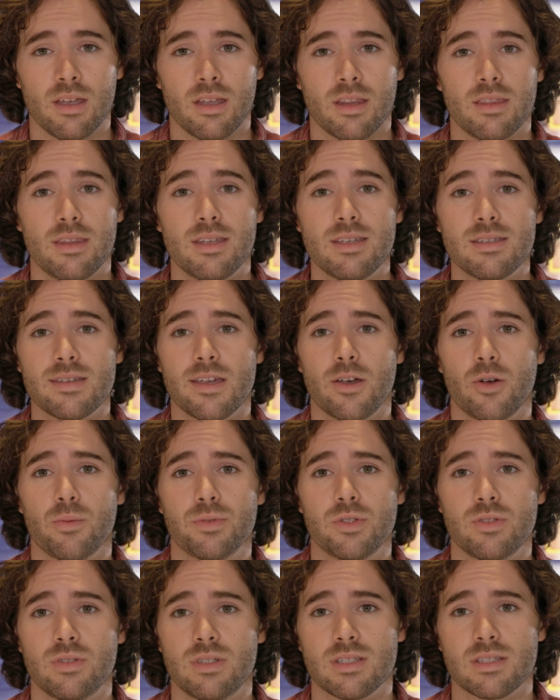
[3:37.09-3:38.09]
This
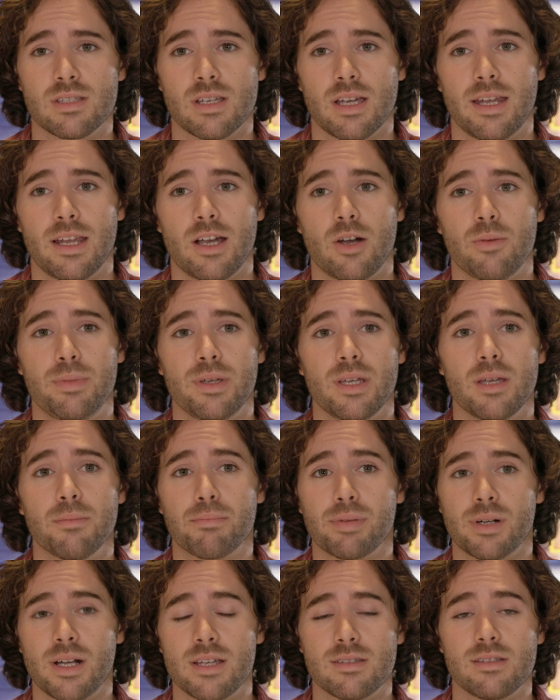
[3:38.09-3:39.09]
helps you decide how big a
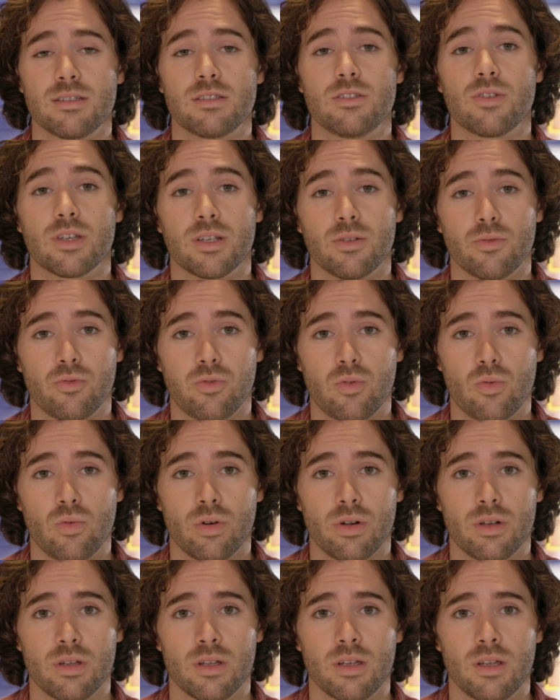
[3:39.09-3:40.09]
presence you can
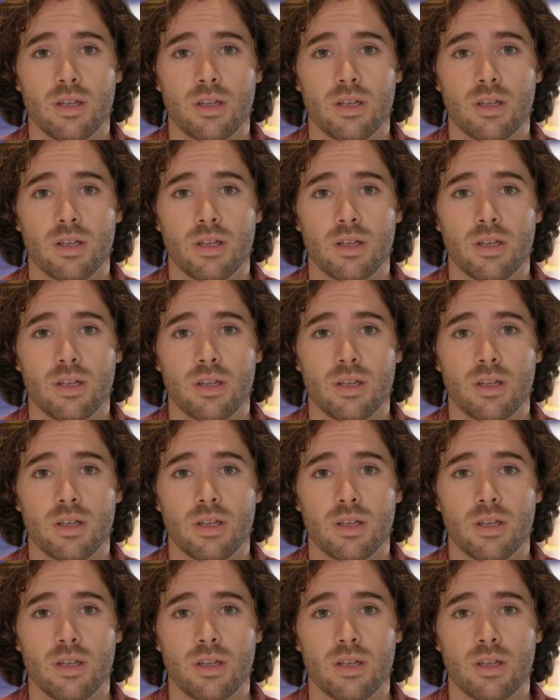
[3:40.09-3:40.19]
afford.